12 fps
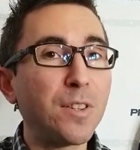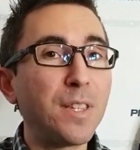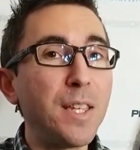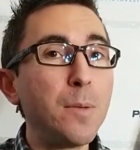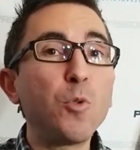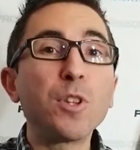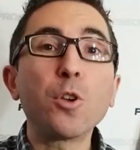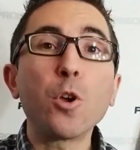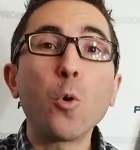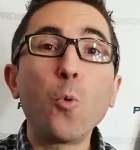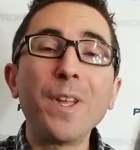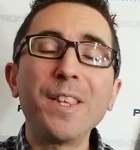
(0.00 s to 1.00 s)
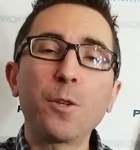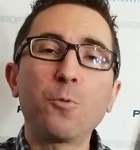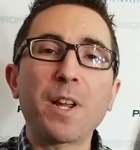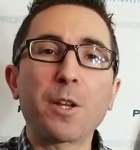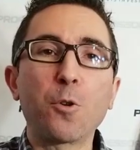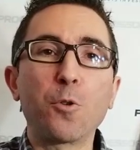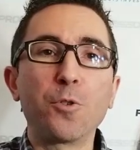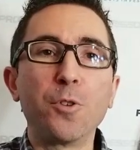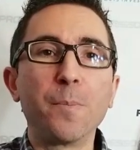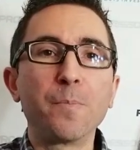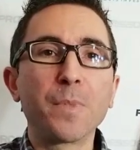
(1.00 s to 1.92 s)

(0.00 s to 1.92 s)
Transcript: team with a winning record.